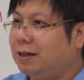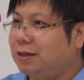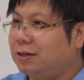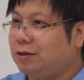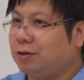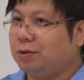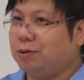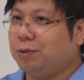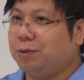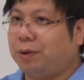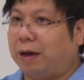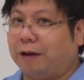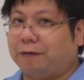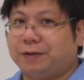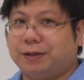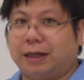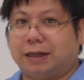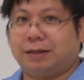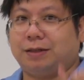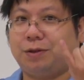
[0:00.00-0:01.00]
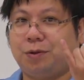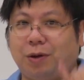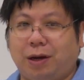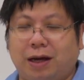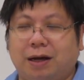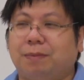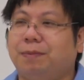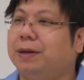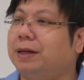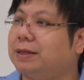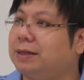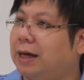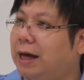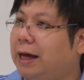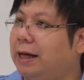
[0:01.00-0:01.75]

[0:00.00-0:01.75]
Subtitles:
so you will have 6 square plus